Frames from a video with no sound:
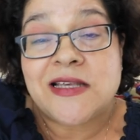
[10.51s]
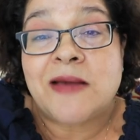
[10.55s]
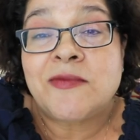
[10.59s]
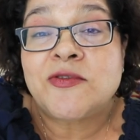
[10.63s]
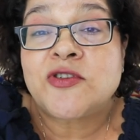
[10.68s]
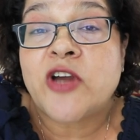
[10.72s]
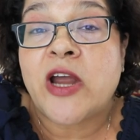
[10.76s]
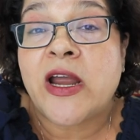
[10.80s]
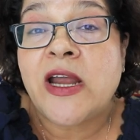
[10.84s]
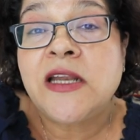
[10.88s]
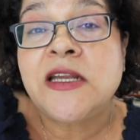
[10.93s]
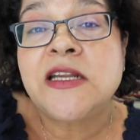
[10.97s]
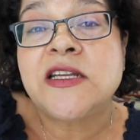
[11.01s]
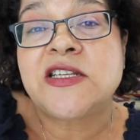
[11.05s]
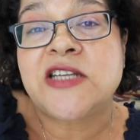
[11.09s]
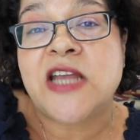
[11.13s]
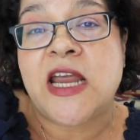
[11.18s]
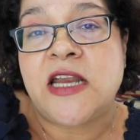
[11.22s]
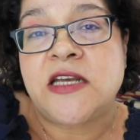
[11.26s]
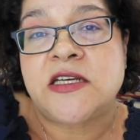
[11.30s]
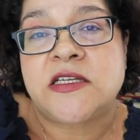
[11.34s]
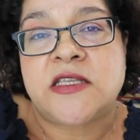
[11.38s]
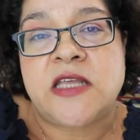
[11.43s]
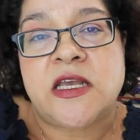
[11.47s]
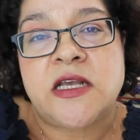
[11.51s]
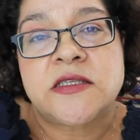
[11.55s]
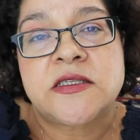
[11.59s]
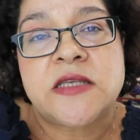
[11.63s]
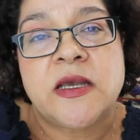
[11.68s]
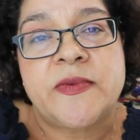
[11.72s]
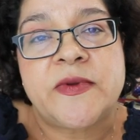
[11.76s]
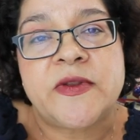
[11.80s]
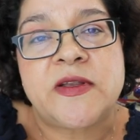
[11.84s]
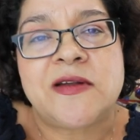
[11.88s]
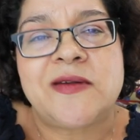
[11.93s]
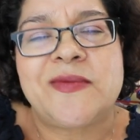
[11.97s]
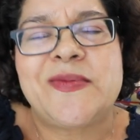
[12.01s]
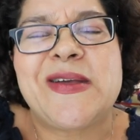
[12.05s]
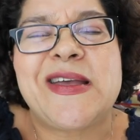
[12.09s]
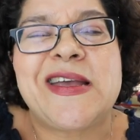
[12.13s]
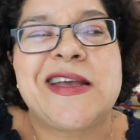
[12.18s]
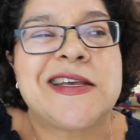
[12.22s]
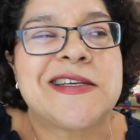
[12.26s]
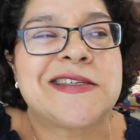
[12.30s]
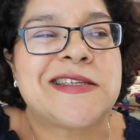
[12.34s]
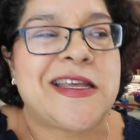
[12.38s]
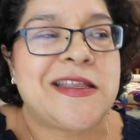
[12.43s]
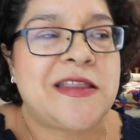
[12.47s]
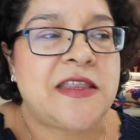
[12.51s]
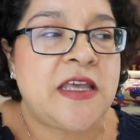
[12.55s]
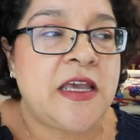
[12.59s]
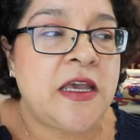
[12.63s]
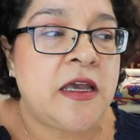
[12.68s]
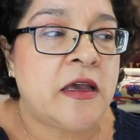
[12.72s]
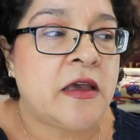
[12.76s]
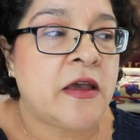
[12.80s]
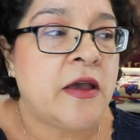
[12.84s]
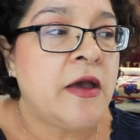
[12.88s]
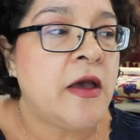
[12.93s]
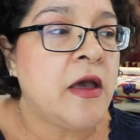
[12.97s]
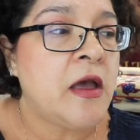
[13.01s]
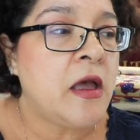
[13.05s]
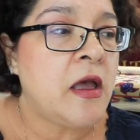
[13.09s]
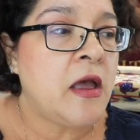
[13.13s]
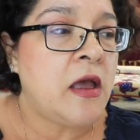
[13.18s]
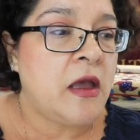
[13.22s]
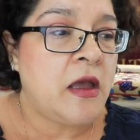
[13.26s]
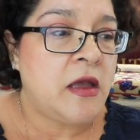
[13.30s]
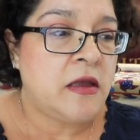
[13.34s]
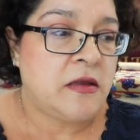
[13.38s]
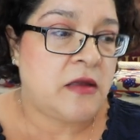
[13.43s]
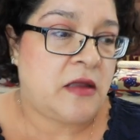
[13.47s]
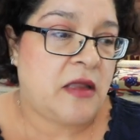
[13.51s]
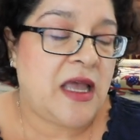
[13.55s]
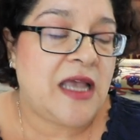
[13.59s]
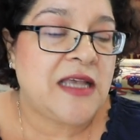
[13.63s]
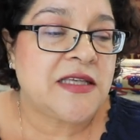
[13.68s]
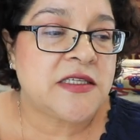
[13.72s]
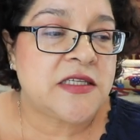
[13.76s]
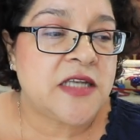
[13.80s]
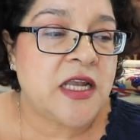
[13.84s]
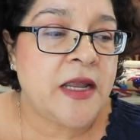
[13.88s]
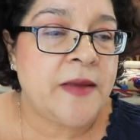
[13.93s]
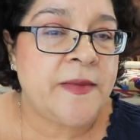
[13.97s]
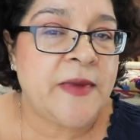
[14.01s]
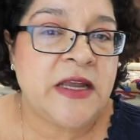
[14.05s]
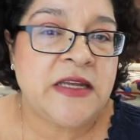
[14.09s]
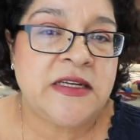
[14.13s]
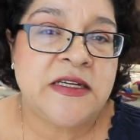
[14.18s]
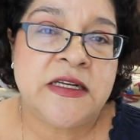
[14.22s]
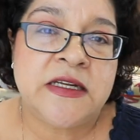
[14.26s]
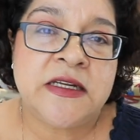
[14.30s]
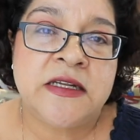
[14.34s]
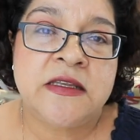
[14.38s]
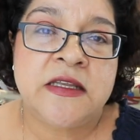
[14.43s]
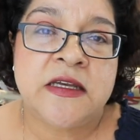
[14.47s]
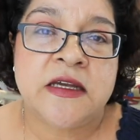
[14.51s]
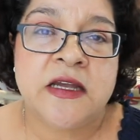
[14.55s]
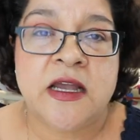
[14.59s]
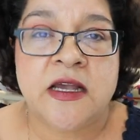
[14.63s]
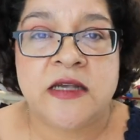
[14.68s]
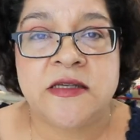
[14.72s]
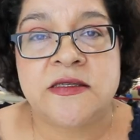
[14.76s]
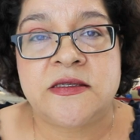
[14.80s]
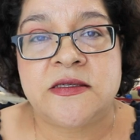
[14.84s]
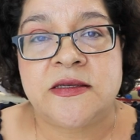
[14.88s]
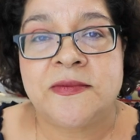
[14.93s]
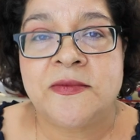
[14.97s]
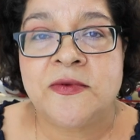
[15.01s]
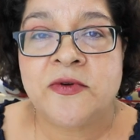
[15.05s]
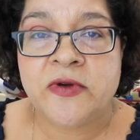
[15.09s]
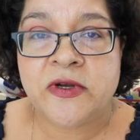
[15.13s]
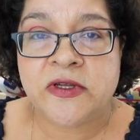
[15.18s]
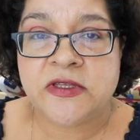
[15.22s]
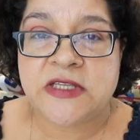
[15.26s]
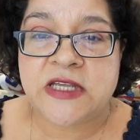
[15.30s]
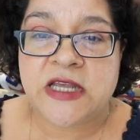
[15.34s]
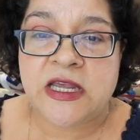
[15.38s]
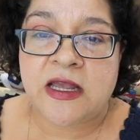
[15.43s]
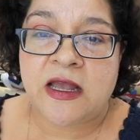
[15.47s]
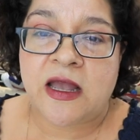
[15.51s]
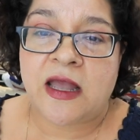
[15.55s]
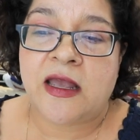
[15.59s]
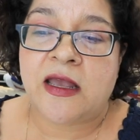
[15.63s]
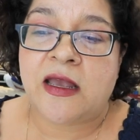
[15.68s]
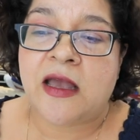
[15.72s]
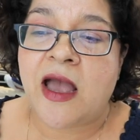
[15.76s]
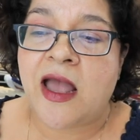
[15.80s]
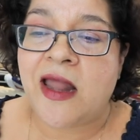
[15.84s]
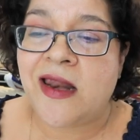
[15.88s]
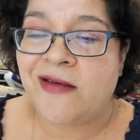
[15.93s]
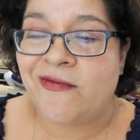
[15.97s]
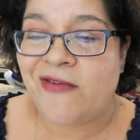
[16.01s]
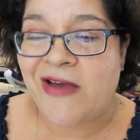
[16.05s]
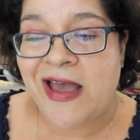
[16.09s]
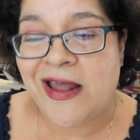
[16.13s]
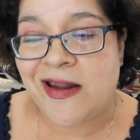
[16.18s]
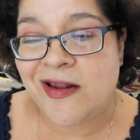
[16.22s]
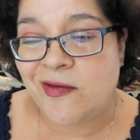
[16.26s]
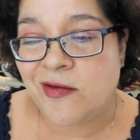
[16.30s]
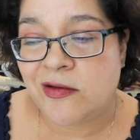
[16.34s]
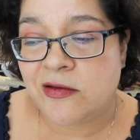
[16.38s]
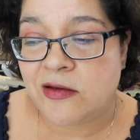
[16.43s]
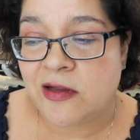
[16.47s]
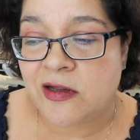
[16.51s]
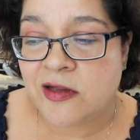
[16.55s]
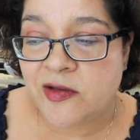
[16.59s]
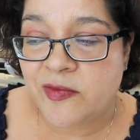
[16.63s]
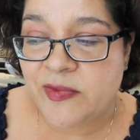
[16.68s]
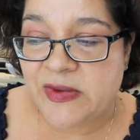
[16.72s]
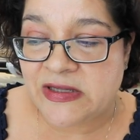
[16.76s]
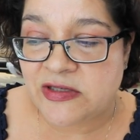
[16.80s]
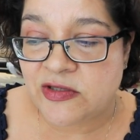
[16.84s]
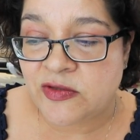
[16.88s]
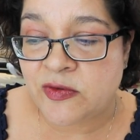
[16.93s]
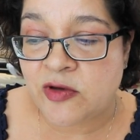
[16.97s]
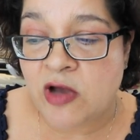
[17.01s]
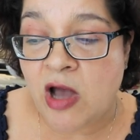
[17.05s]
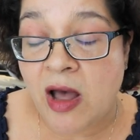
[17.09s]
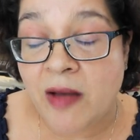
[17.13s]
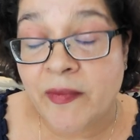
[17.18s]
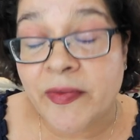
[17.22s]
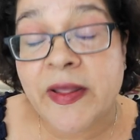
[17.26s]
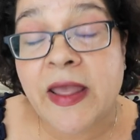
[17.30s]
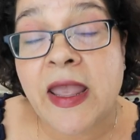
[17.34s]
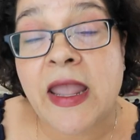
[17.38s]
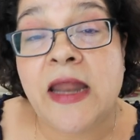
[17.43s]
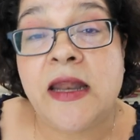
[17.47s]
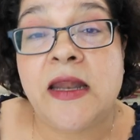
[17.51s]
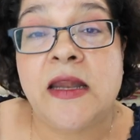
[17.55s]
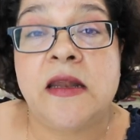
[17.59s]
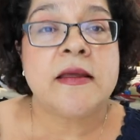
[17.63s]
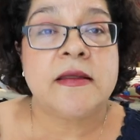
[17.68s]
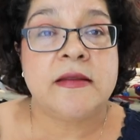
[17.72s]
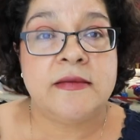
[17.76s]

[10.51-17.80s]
I'm trying to change things up a little bit because I think the last time I did the custom quilting, I kind of had it a little bit too complicated.